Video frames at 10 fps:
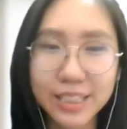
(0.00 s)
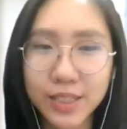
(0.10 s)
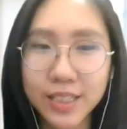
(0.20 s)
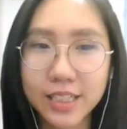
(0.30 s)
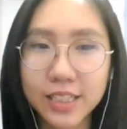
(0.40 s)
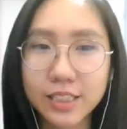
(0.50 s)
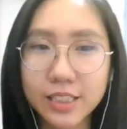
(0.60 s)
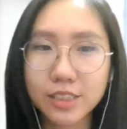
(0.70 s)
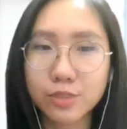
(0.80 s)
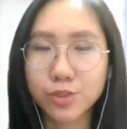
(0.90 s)
one
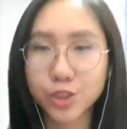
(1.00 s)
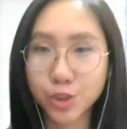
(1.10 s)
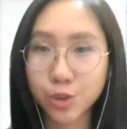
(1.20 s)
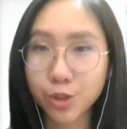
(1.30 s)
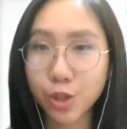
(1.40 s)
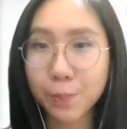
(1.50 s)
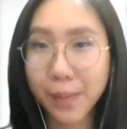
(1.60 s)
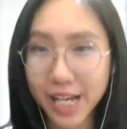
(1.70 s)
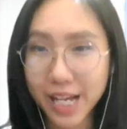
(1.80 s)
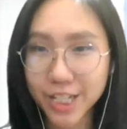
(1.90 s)
is to show your
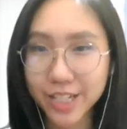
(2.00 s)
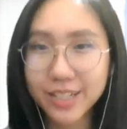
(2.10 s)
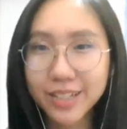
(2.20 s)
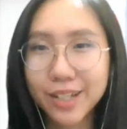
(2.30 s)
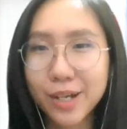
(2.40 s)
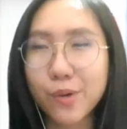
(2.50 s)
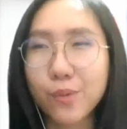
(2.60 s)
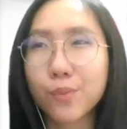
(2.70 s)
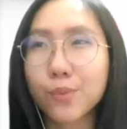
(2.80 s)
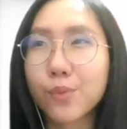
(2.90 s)
passion.
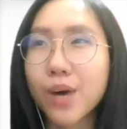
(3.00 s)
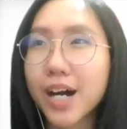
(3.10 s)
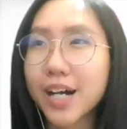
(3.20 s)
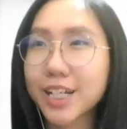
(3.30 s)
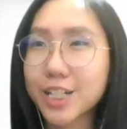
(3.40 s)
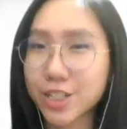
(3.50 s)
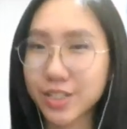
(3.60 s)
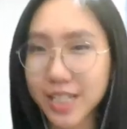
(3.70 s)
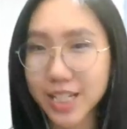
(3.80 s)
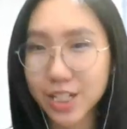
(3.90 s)
Why
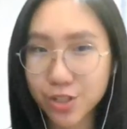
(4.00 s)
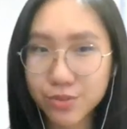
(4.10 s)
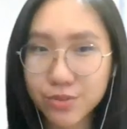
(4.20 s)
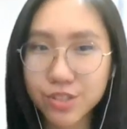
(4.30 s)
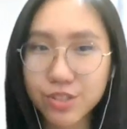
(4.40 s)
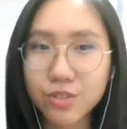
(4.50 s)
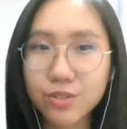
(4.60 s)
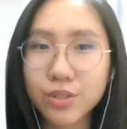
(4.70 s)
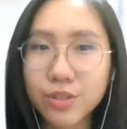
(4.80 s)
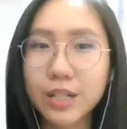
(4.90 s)
should they choose
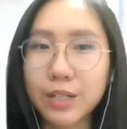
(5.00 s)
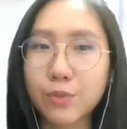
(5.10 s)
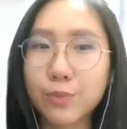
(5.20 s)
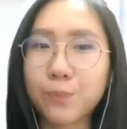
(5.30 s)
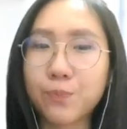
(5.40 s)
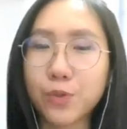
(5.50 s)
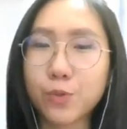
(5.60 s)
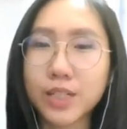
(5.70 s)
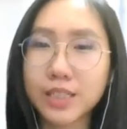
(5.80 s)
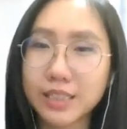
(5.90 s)
you? What